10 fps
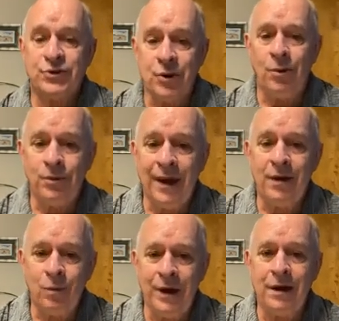so
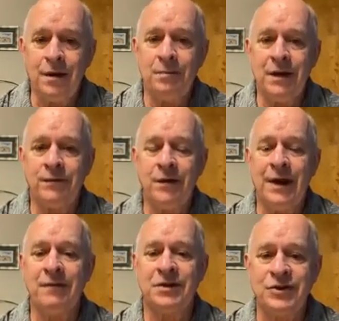that we could be
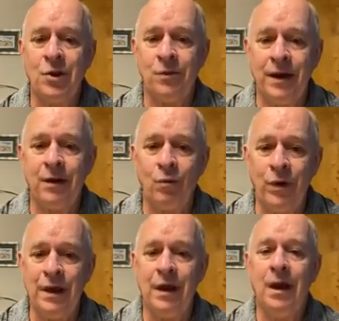forgiven, so
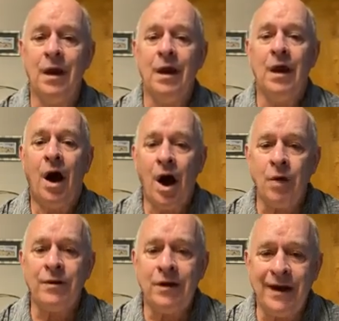that
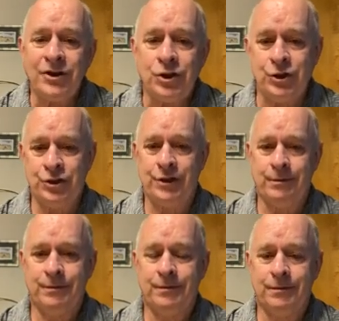our
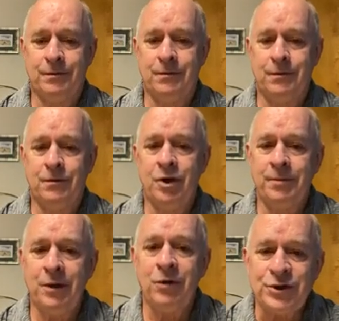relationship
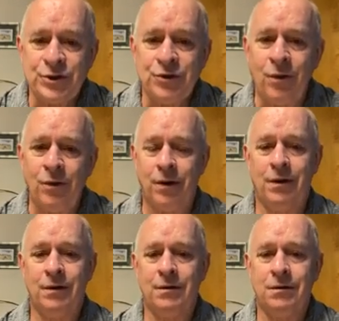could be
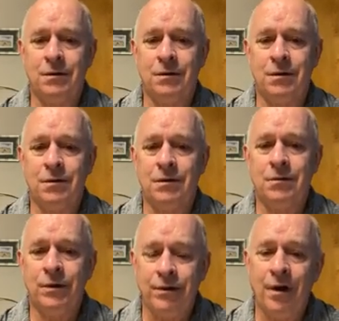restored
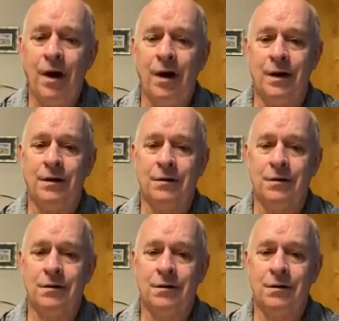with God.